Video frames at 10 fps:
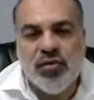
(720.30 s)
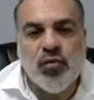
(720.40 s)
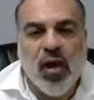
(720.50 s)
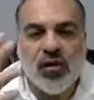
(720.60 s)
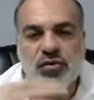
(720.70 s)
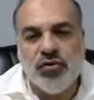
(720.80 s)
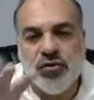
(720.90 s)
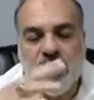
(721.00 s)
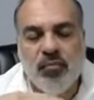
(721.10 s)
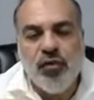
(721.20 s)
to alter
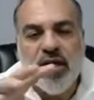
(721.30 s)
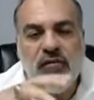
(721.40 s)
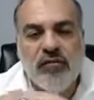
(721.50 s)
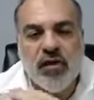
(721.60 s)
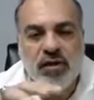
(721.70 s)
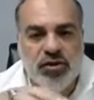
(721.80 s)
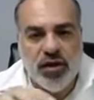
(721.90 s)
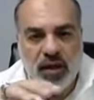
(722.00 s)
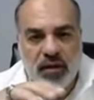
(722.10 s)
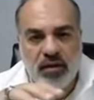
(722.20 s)
the brain
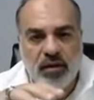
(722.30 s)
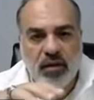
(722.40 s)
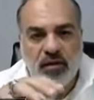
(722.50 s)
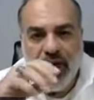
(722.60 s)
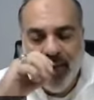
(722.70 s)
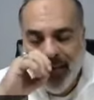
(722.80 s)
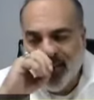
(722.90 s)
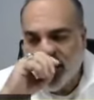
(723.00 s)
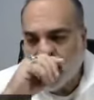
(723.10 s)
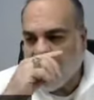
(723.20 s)
functioning, okay, and
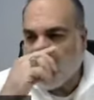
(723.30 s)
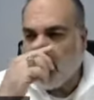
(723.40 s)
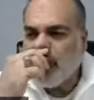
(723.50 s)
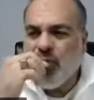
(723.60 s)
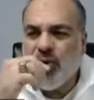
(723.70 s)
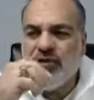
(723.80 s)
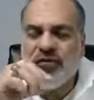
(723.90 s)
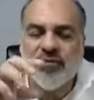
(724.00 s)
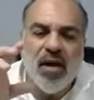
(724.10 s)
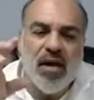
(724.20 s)
so on. Of
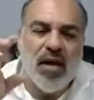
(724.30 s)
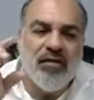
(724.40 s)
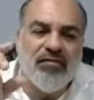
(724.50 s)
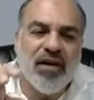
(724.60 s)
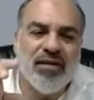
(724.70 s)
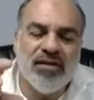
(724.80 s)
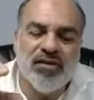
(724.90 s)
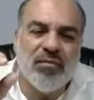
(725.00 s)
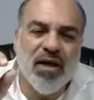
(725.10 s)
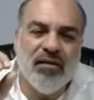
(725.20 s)
course, I find this
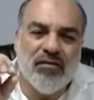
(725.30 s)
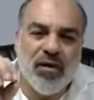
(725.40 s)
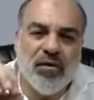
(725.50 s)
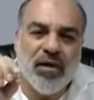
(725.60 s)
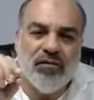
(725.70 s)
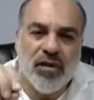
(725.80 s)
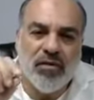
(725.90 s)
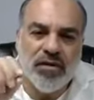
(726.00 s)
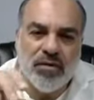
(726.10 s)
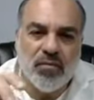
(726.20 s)
to be a very, very
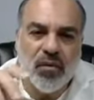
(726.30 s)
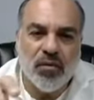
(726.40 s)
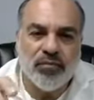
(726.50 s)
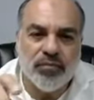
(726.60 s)
simple,